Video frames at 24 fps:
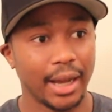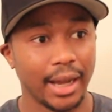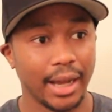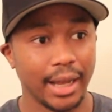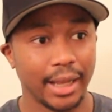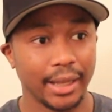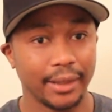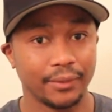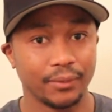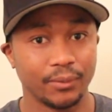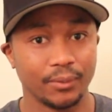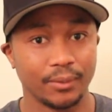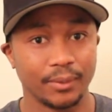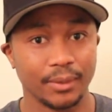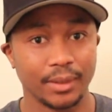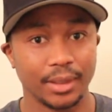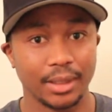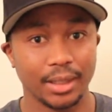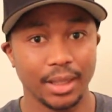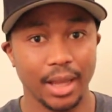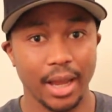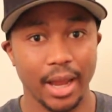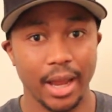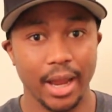
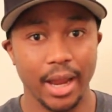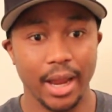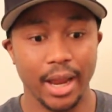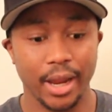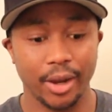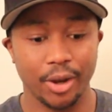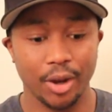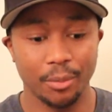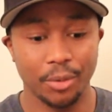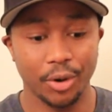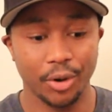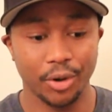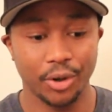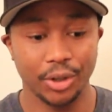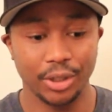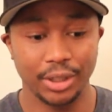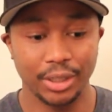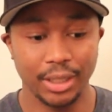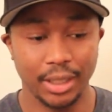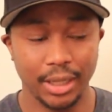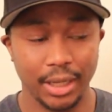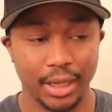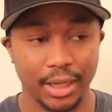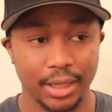and
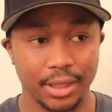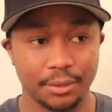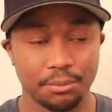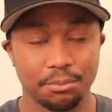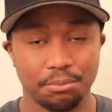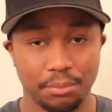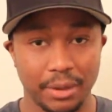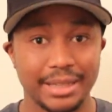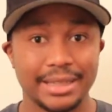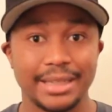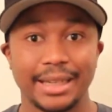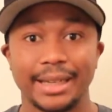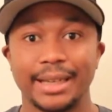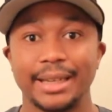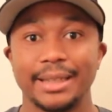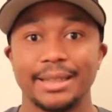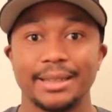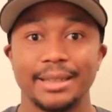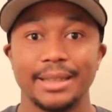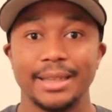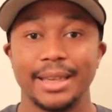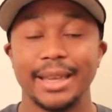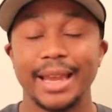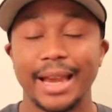Gamora
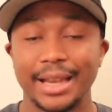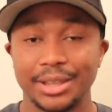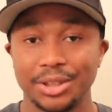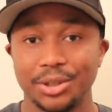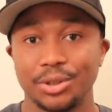basically he had